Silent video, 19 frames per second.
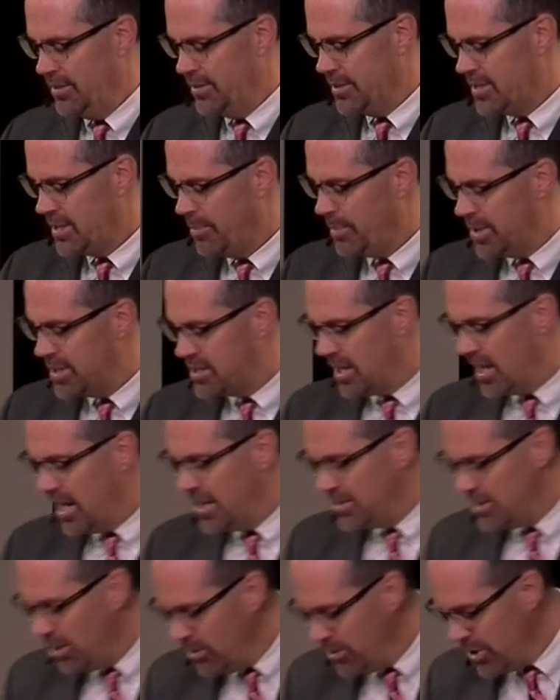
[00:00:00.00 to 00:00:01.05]
Someone said, I
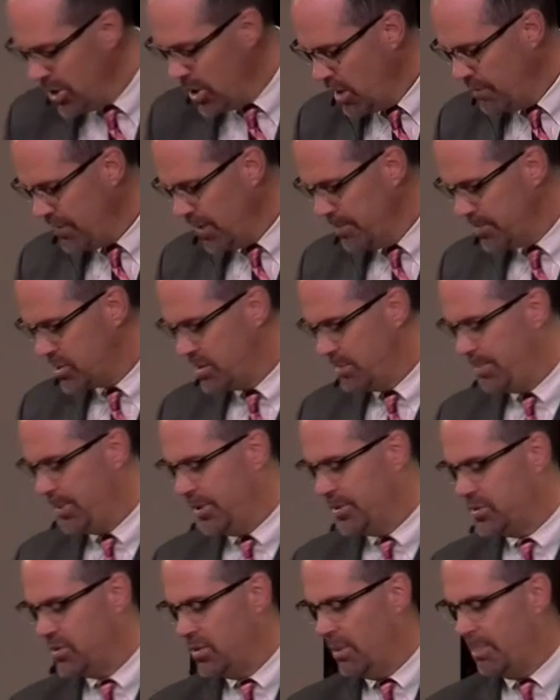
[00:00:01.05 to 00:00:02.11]
don't if I'm
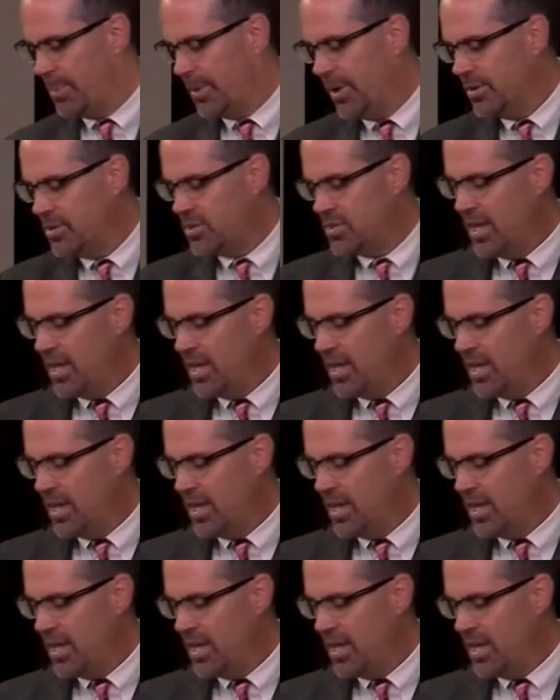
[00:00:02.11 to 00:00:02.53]
supposed to approach